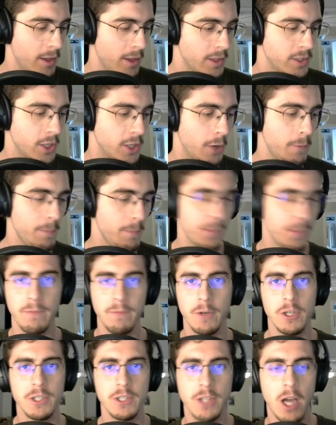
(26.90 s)
So
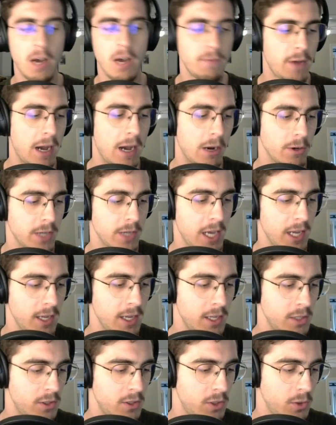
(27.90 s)
first off, I'll get
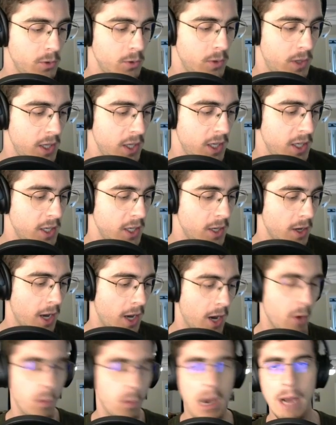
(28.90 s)
into the
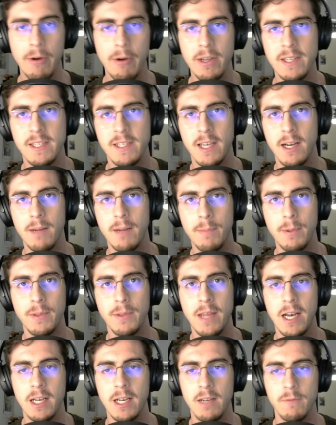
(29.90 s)
uh, wiring setup
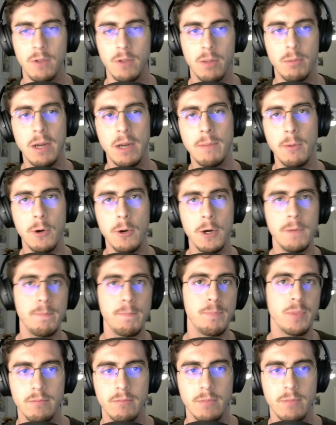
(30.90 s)
that I did for the breadboard.
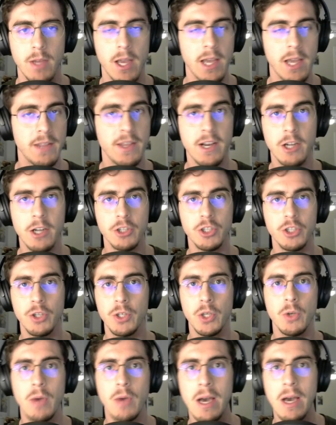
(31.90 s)
And then I'll show
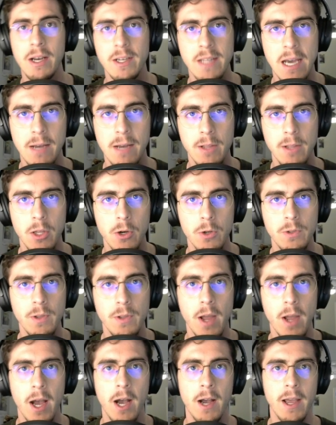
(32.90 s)
you how to download
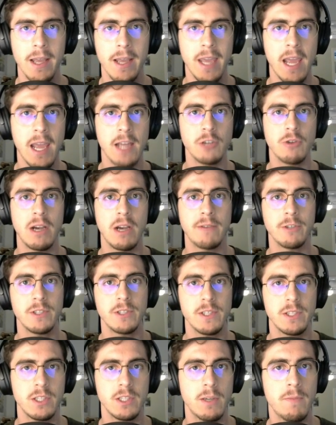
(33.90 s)
uh, a CAN driver
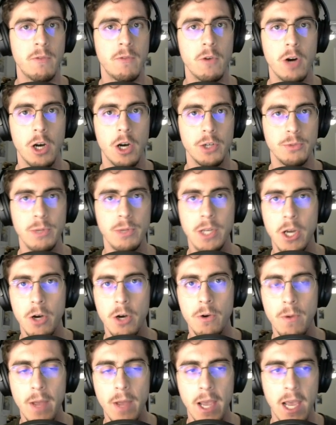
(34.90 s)
system for
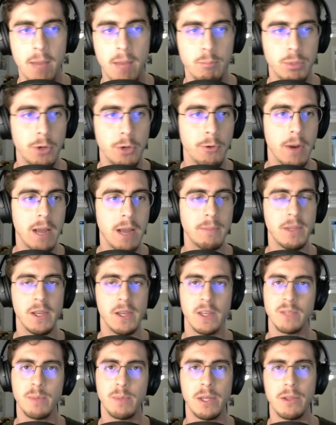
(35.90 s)
Arduino and program the
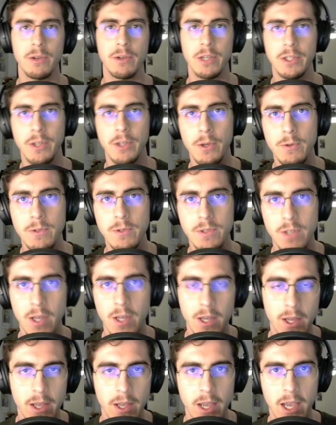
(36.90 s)
ESP32s.
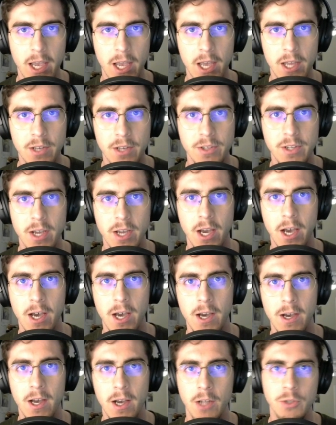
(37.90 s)
And
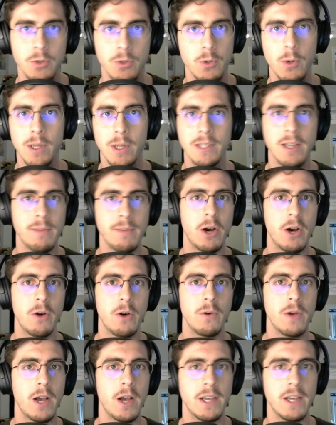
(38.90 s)
uh, I'll do a quick
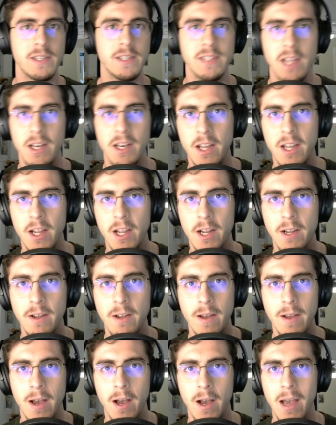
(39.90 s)
demo uh, sending
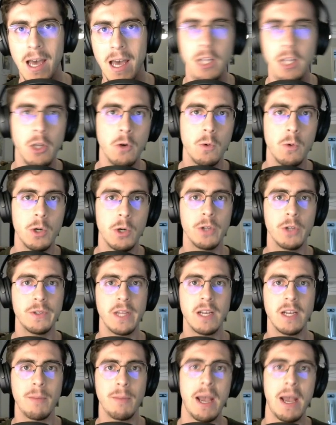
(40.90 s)
uh, a hello world
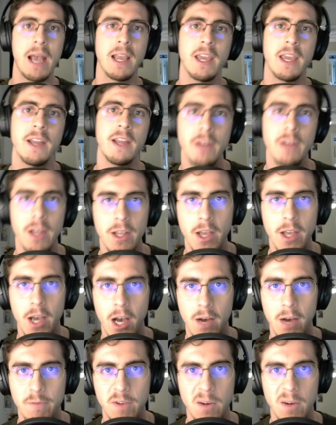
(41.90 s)
data packet
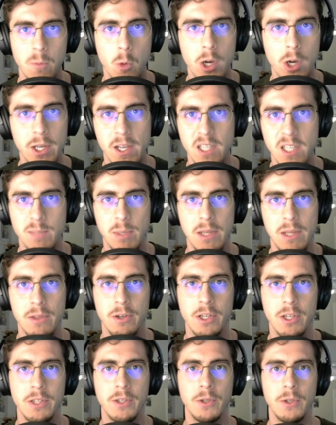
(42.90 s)
uh, from one
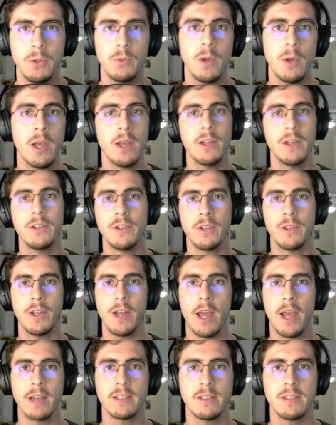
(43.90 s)
ESP32 to the
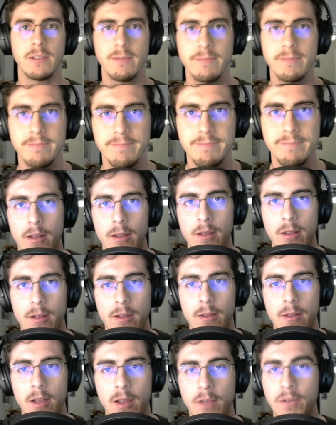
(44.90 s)
next.
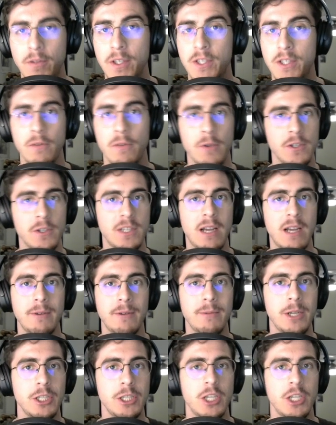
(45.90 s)
If this is your first time
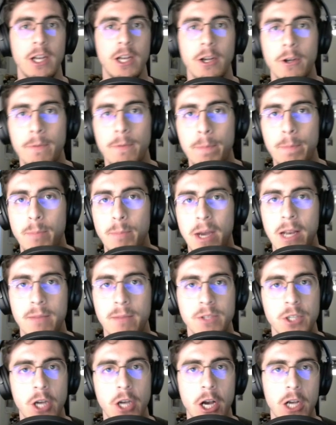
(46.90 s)
on my channel, my name
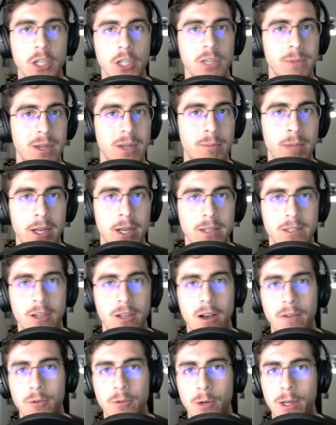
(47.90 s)
is Josh. I'm an embedded
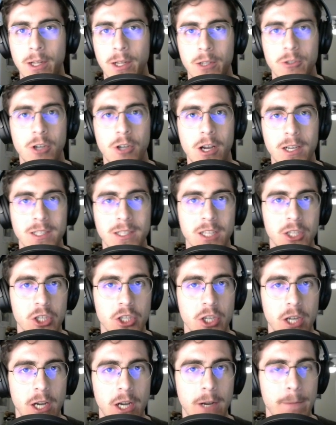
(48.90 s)
software and electronics
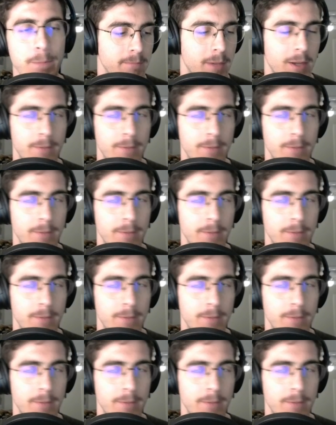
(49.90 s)
engineer.